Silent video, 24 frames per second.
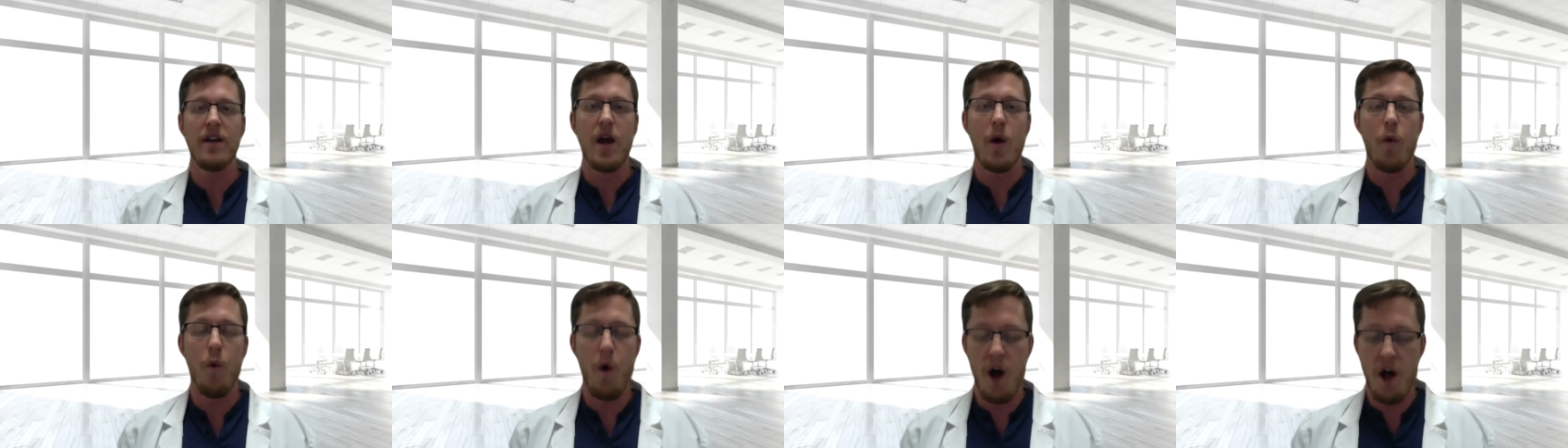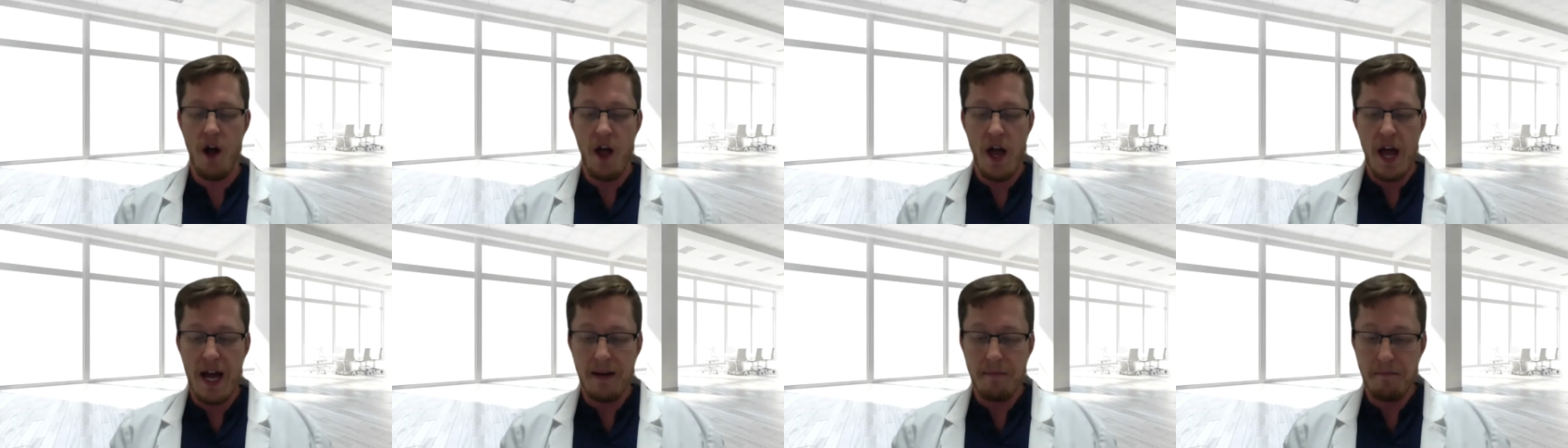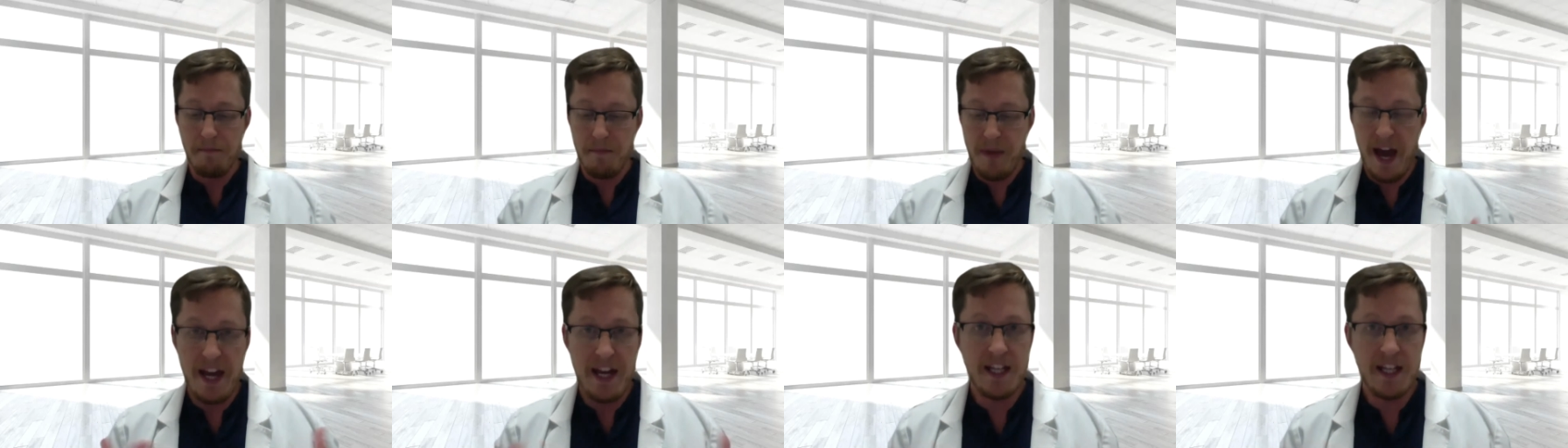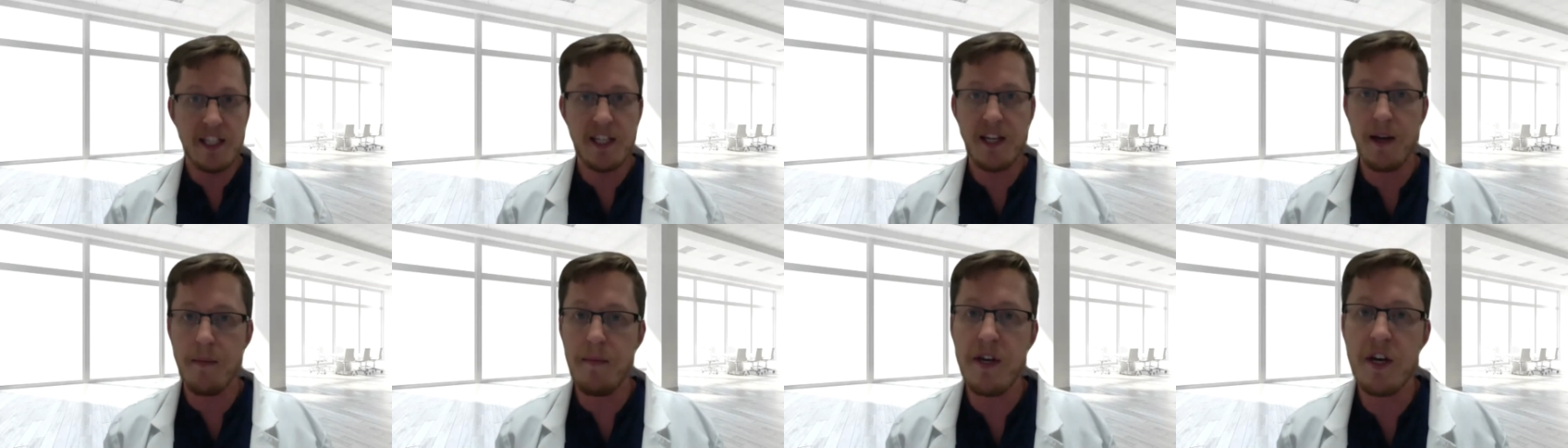Well,
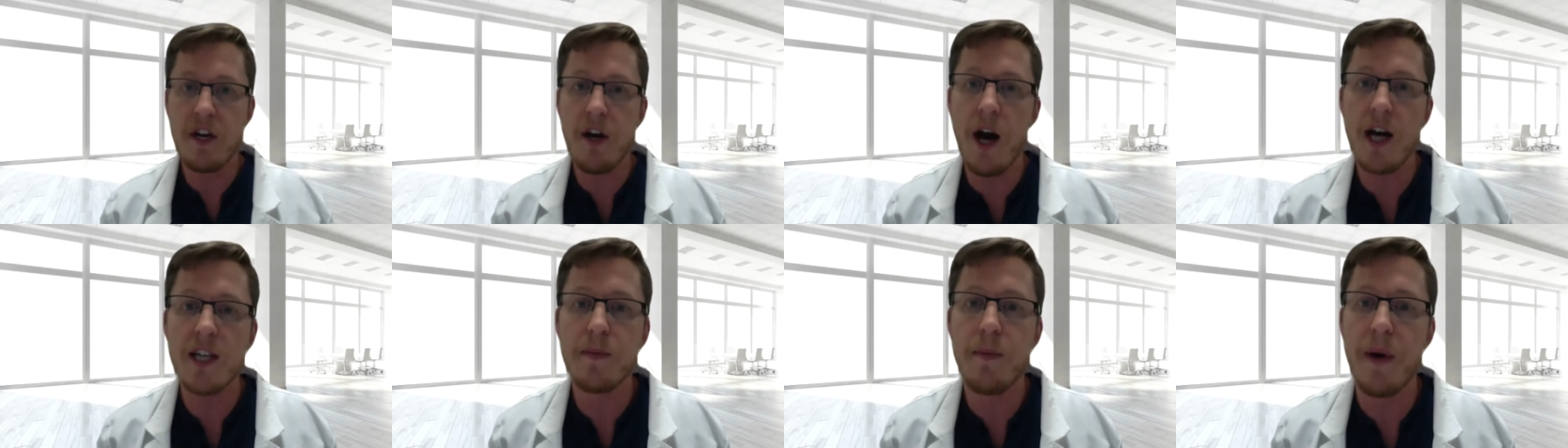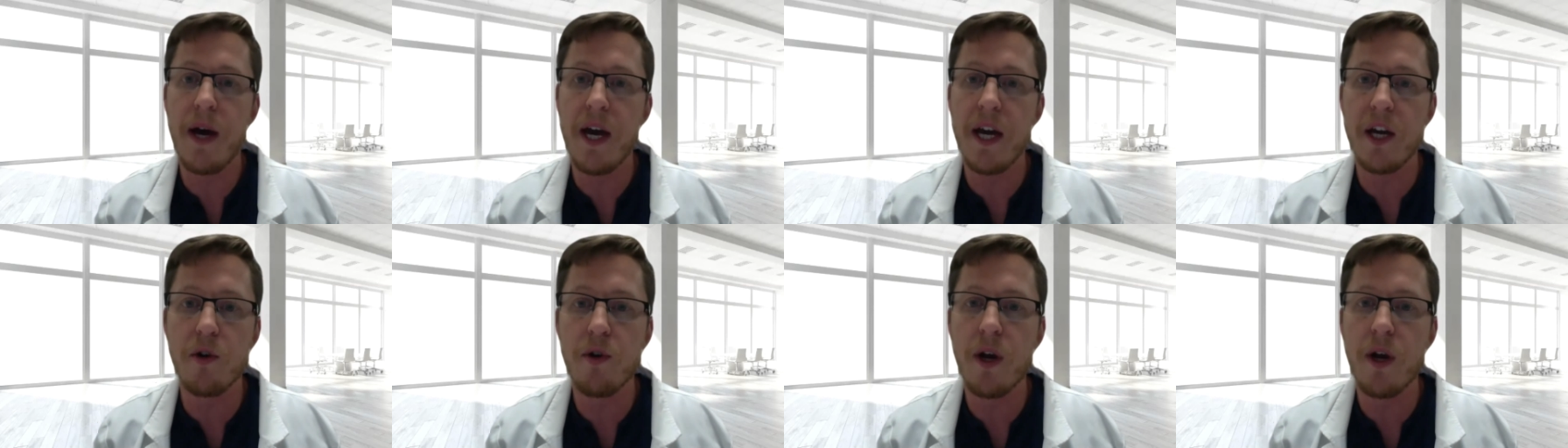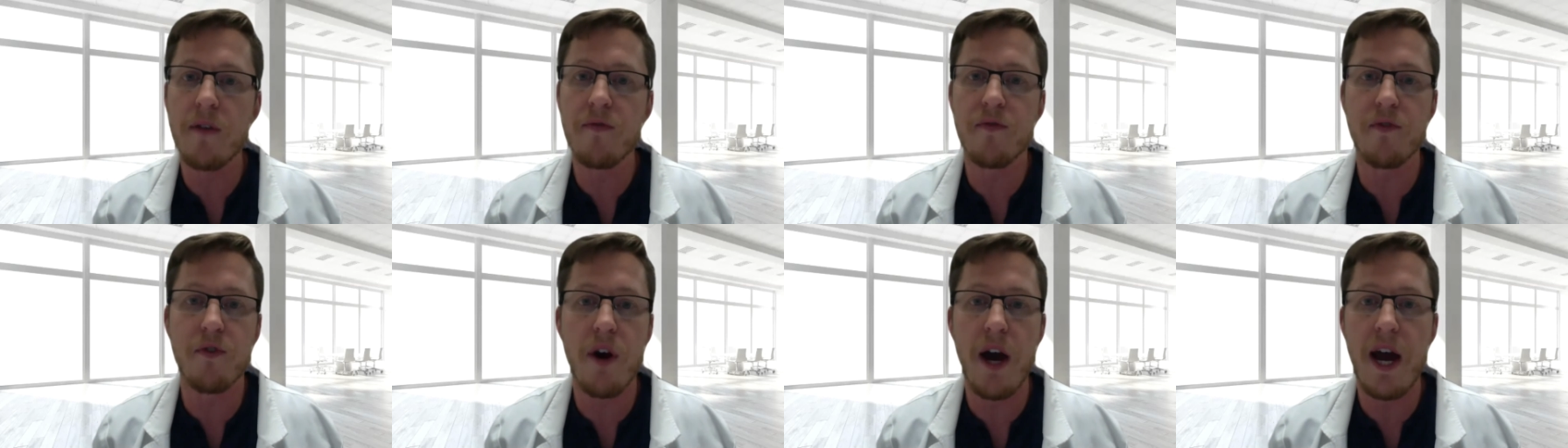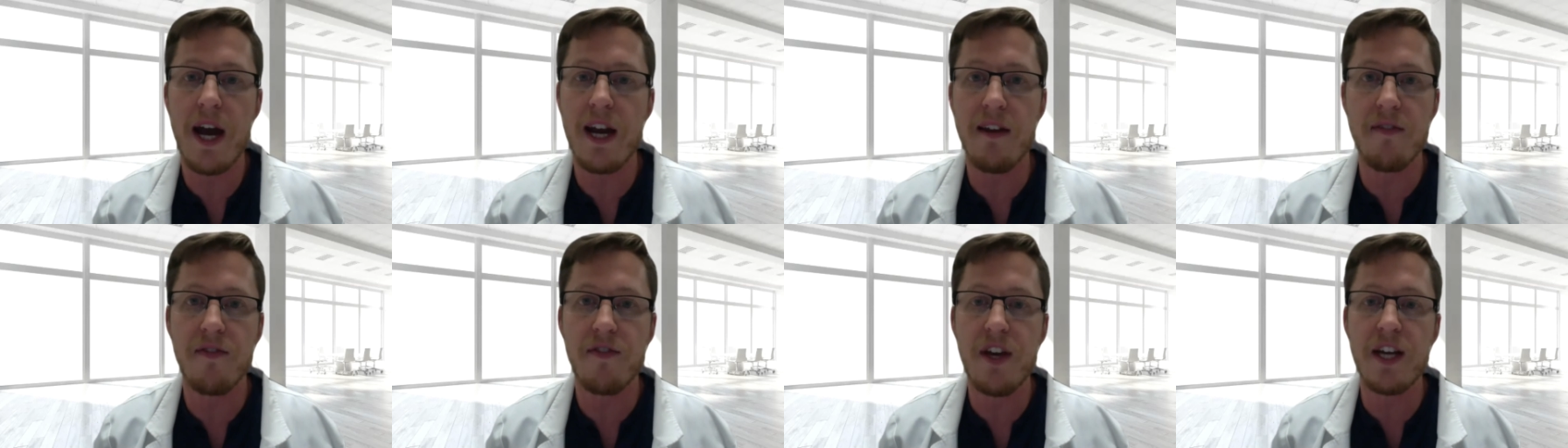headaches can be caused by a great
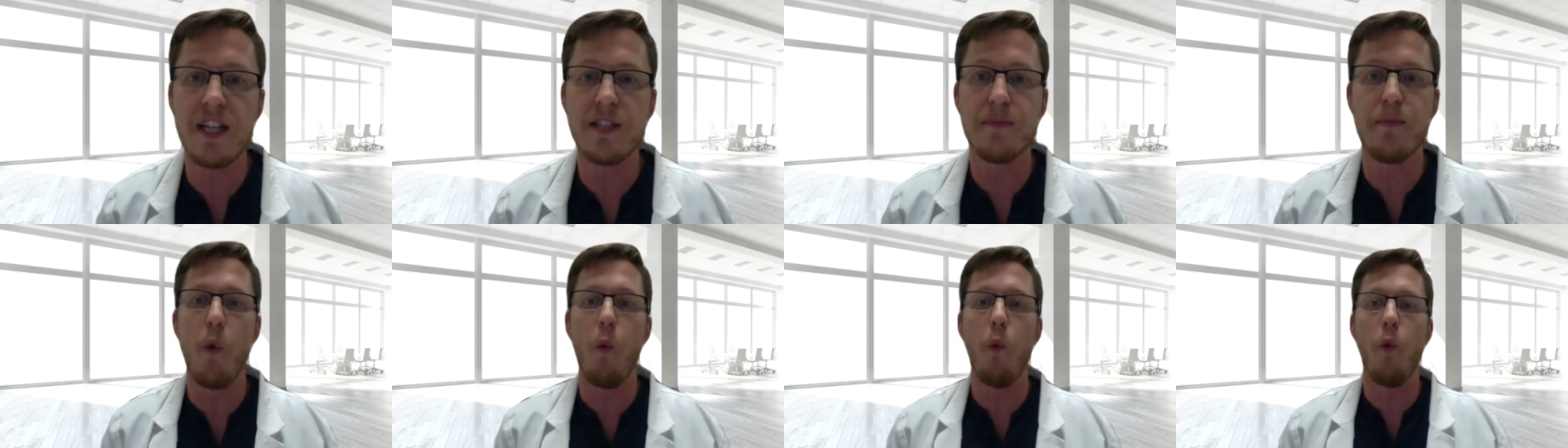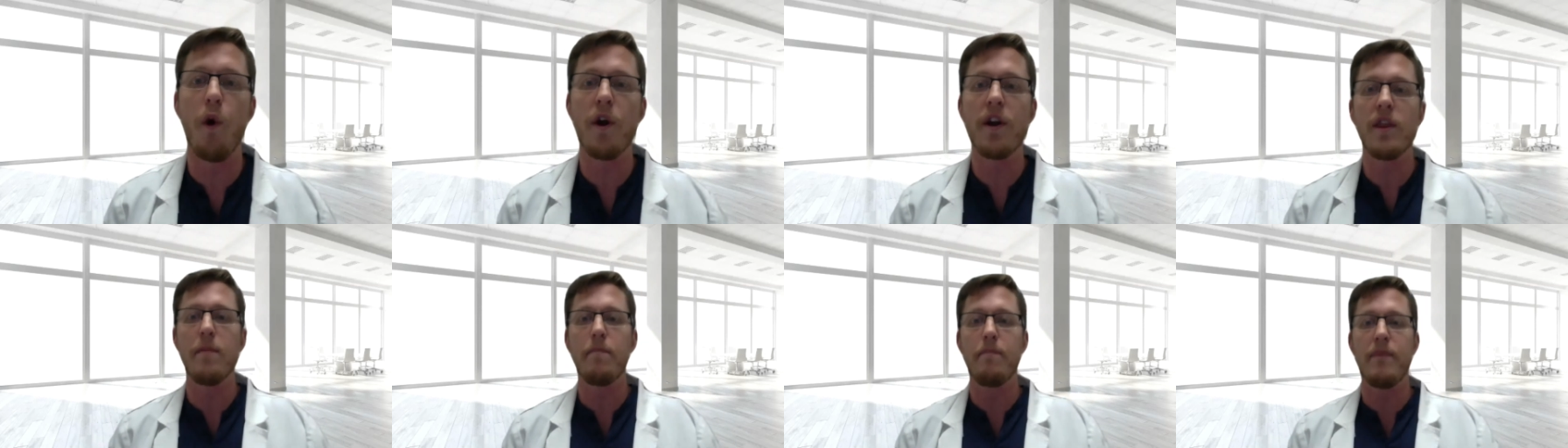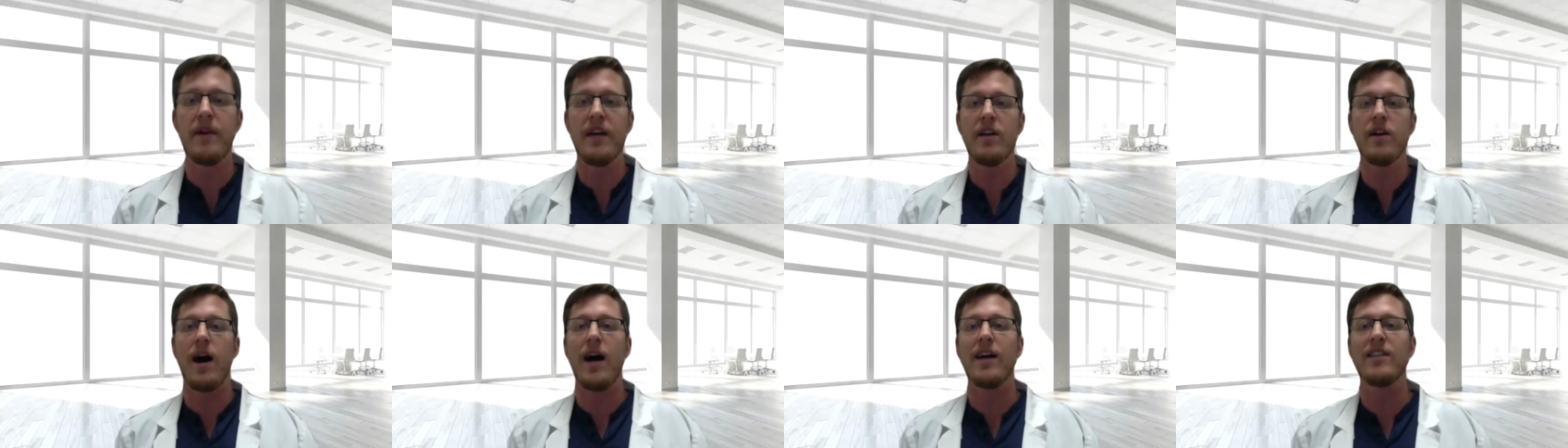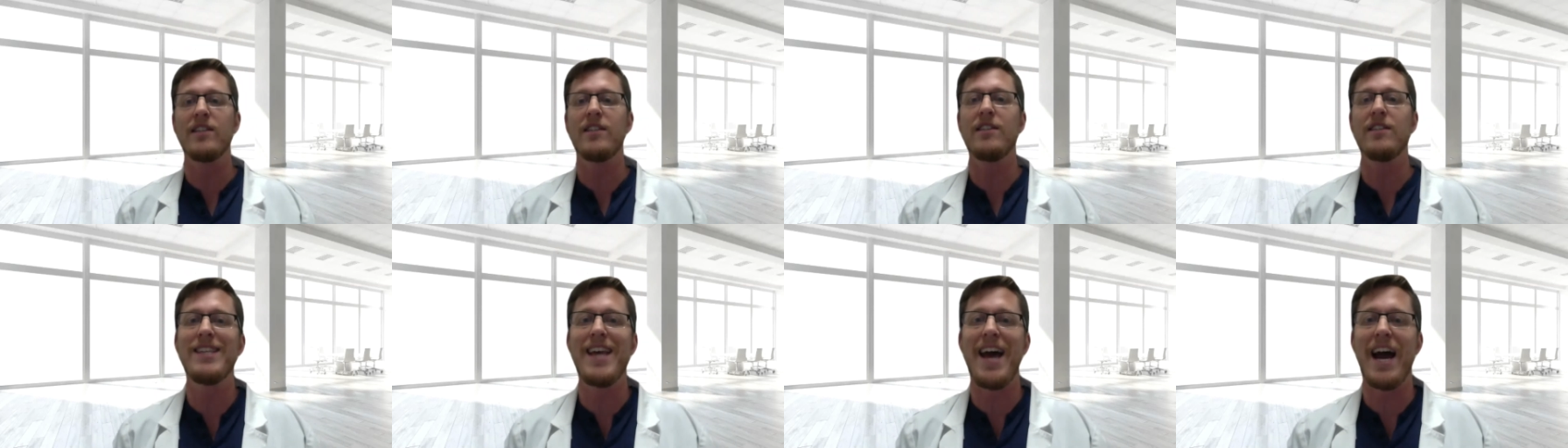variety of things, but one of the big
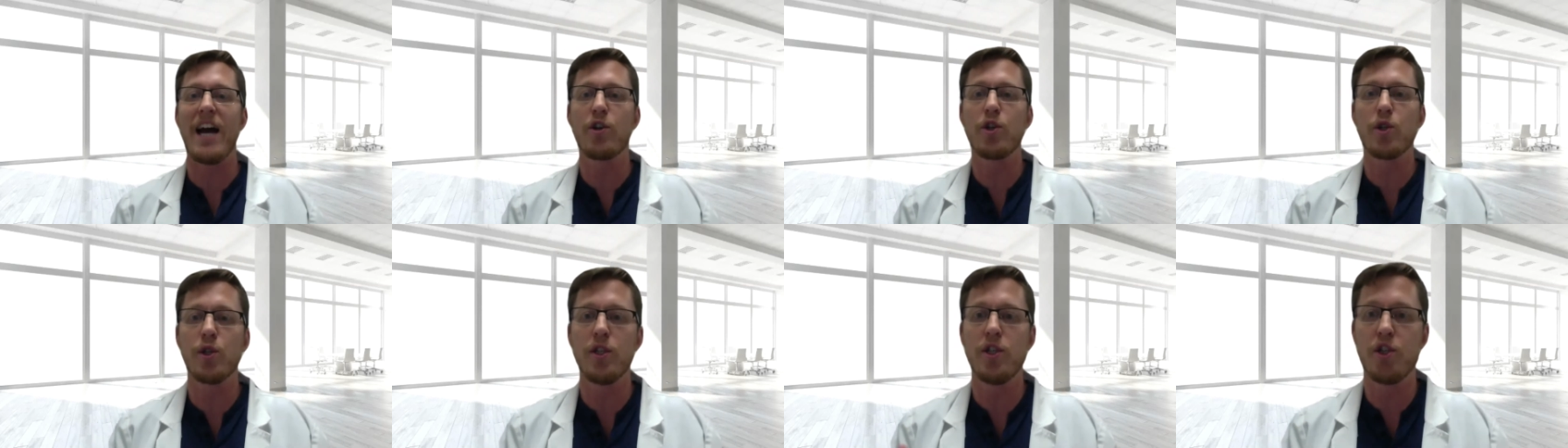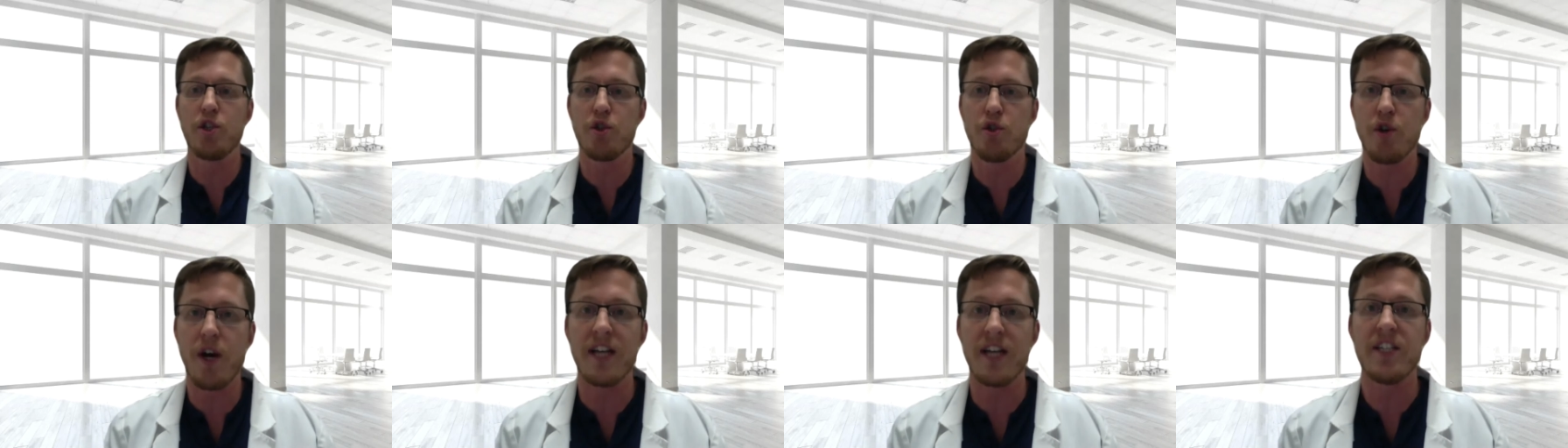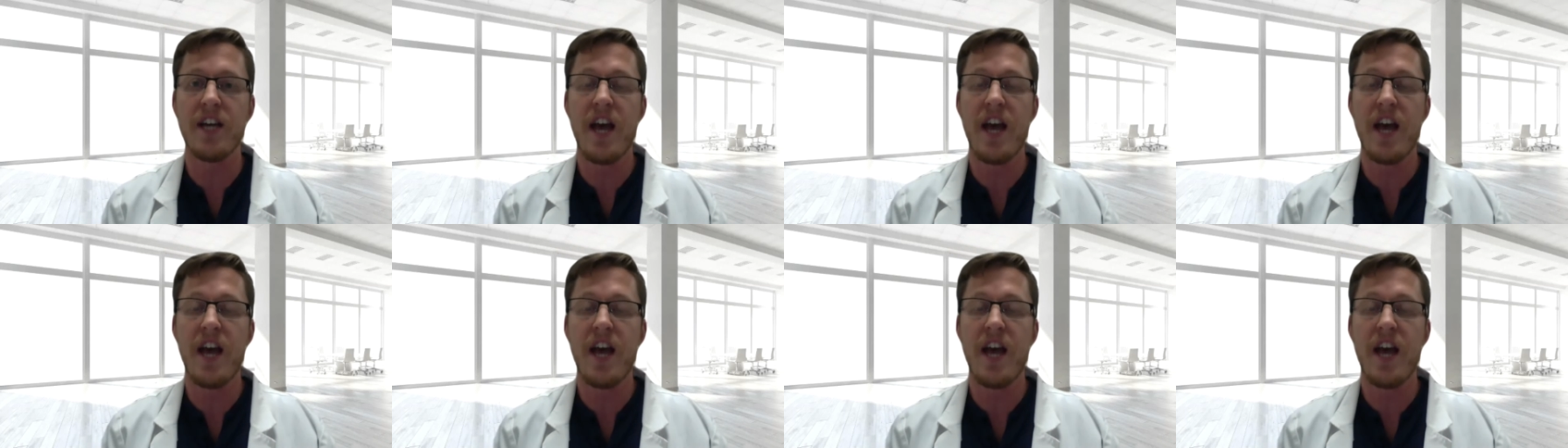causes is actually stress.